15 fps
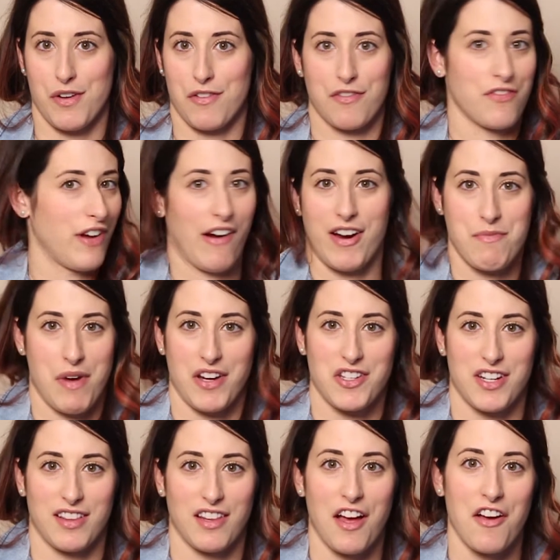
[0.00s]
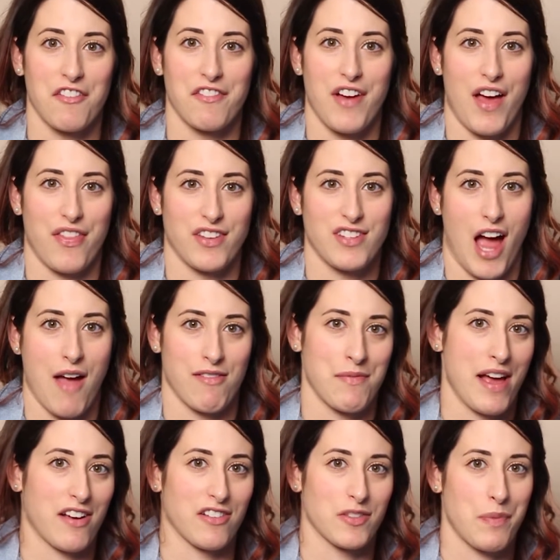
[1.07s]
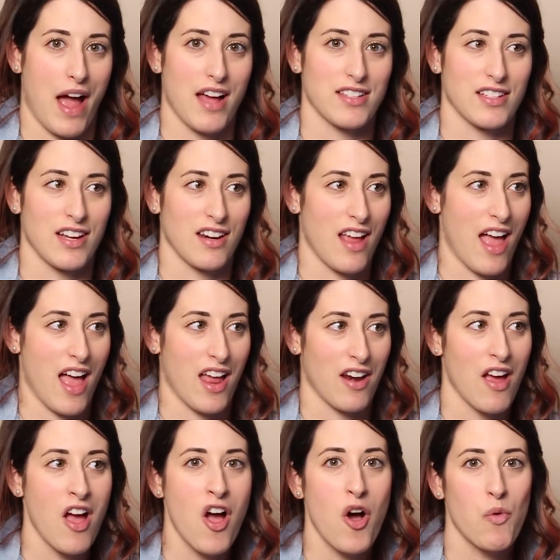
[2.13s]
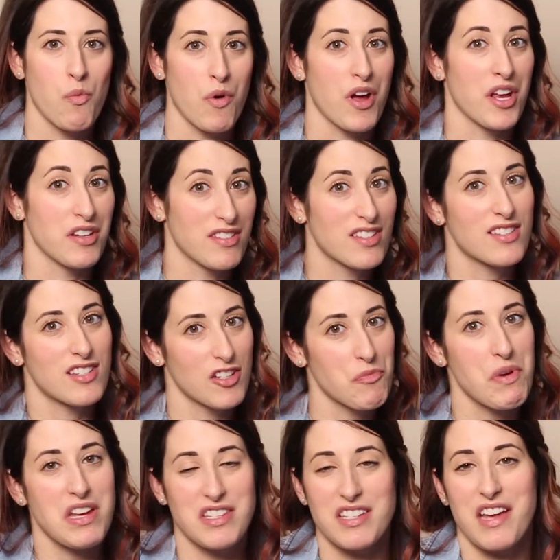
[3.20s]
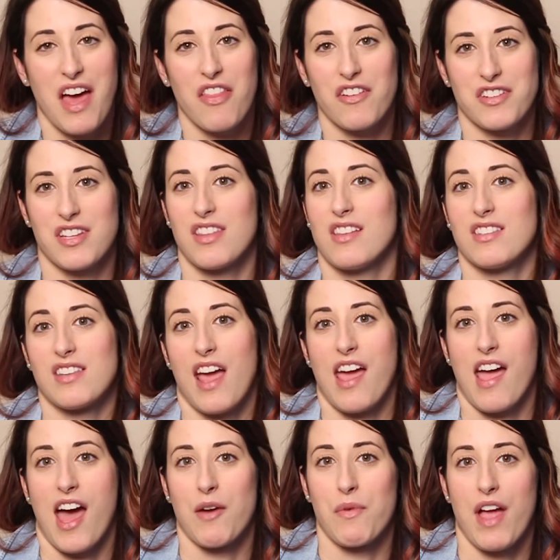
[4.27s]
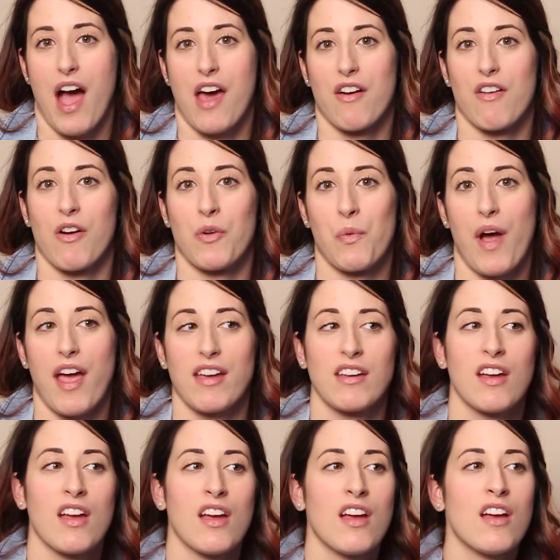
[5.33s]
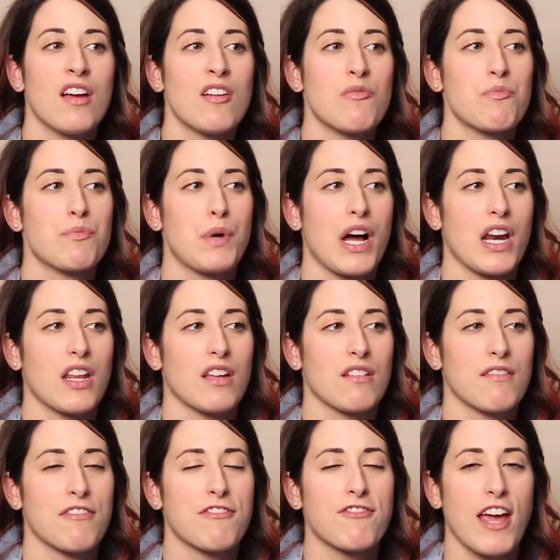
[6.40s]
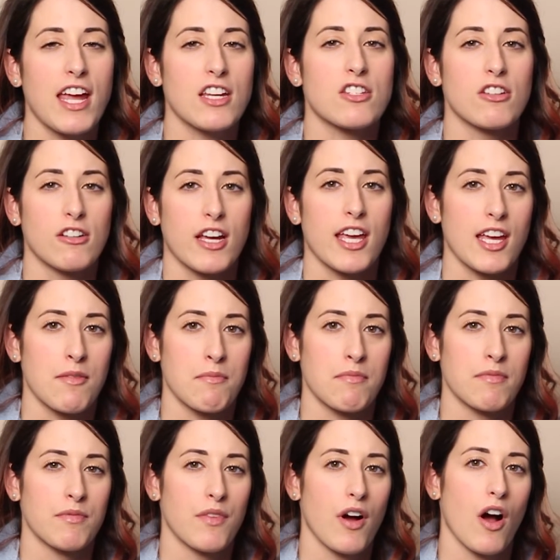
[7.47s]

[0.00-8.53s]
were very much in love at the time of Michael's passing and would still be together to this day had we had our own way. But fate took him